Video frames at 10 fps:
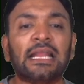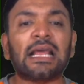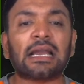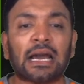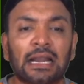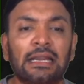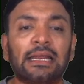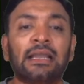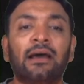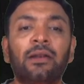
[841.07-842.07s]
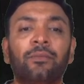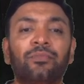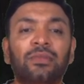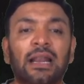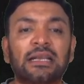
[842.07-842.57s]
in the current year,
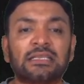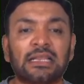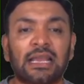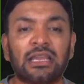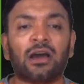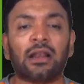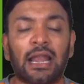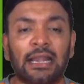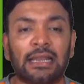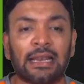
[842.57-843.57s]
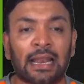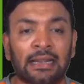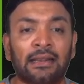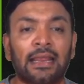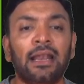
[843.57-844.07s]
that is in the year
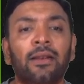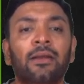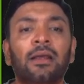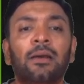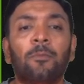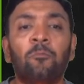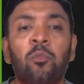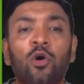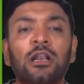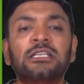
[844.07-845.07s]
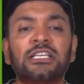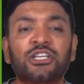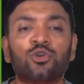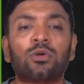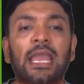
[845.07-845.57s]
1890, bonus
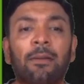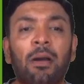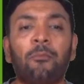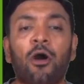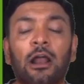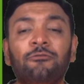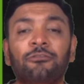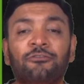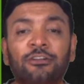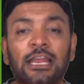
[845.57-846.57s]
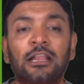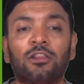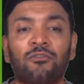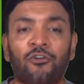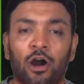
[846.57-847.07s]
issue came up on 15th
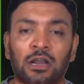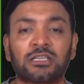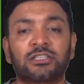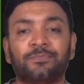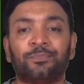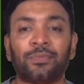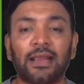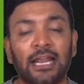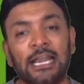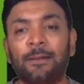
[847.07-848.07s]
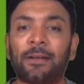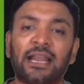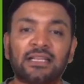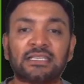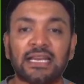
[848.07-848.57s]
of August,
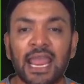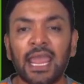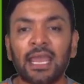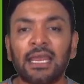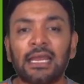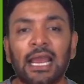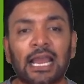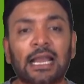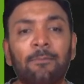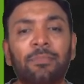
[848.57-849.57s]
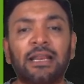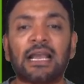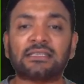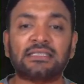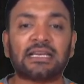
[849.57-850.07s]
Independence Day. A company
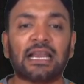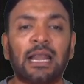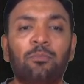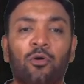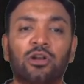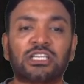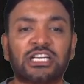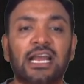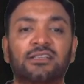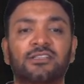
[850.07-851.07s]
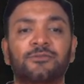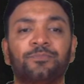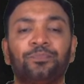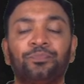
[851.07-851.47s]
has declared bonus shares.